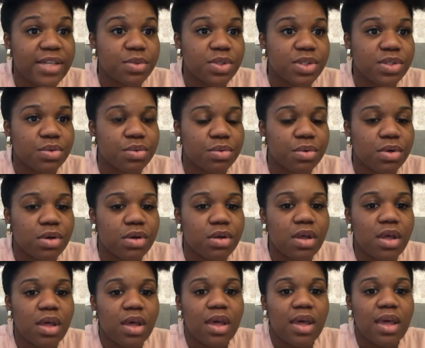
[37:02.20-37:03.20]
school
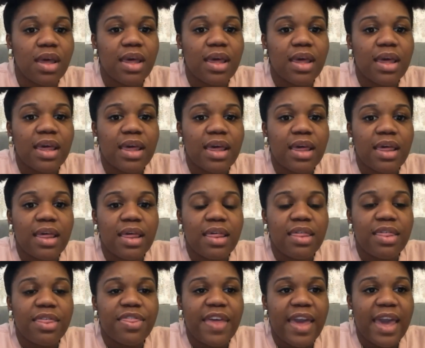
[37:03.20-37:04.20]

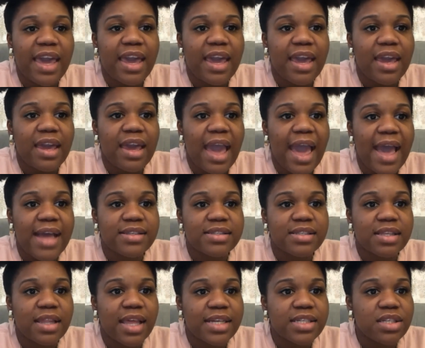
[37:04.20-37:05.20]
they had
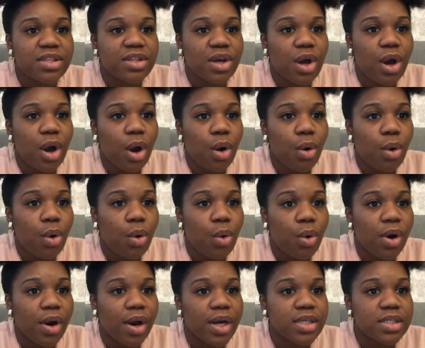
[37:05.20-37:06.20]
selected the
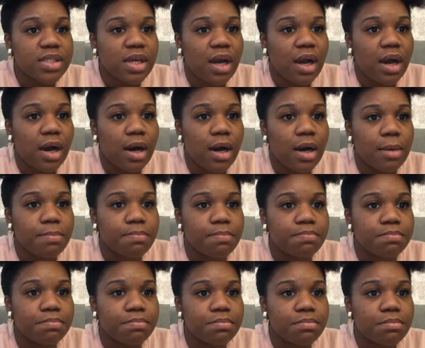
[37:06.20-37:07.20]
cohort
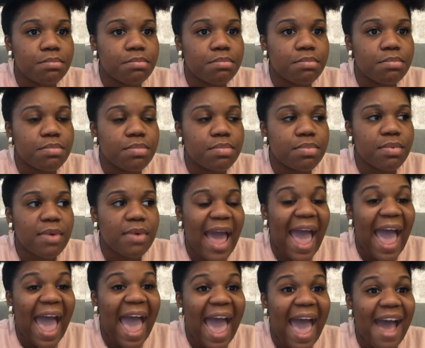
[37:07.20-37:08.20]
um
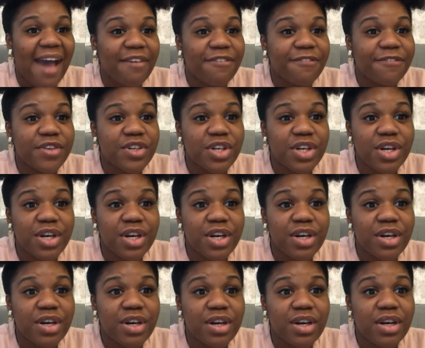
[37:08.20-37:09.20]

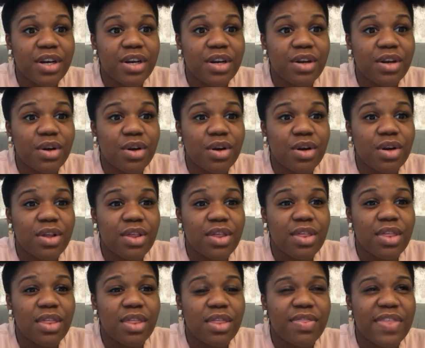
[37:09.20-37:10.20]
after
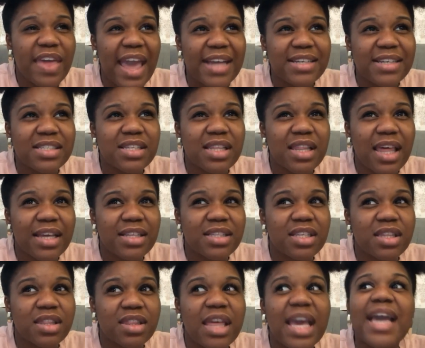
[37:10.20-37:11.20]
they had to select
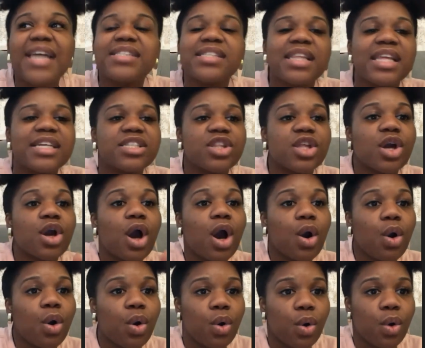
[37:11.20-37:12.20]
it, they had selected the
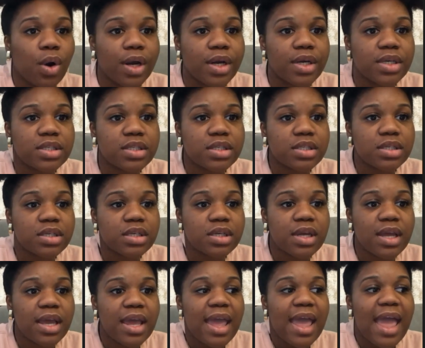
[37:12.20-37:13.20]
cohort
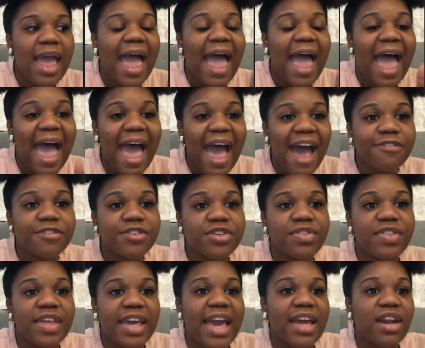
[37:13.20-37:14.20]
after
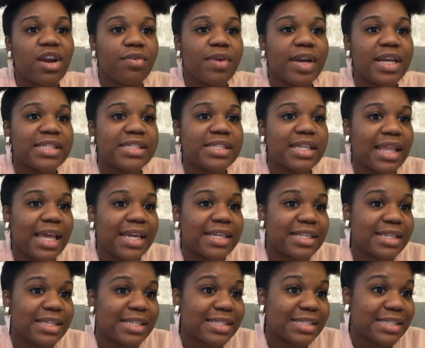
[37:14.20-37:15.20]
they had already
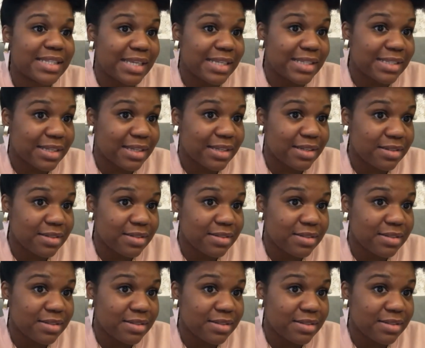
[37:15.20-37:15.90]
selected the season.